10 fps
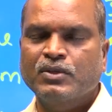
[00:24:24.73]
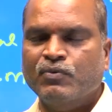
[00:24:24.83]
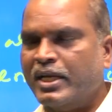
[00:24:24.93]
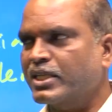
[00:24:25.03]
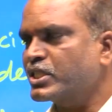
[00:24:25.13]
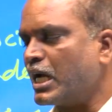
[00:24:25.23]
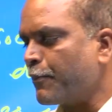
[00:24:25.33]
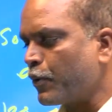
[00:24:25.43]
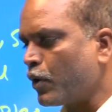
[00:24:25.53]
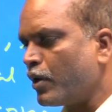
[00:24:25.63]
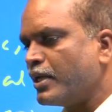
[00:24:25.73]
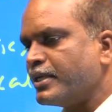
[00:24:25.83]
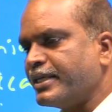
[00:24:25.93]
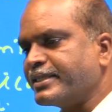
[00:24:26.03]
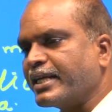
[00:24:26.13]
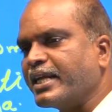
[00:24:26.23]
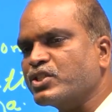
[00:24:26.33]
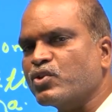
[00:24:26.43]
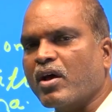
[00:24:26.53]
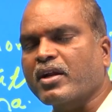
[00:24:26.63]
For example,
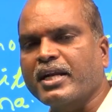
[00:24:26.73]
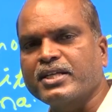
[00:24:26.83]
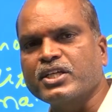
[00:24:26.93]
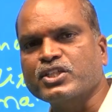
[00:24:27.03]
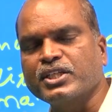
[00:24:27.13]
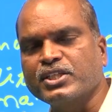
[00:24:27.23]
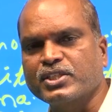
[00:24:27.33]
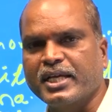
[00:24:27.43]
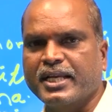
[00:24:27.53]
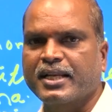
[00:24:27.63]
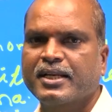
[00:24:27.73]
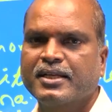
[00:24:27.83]
international organization is there,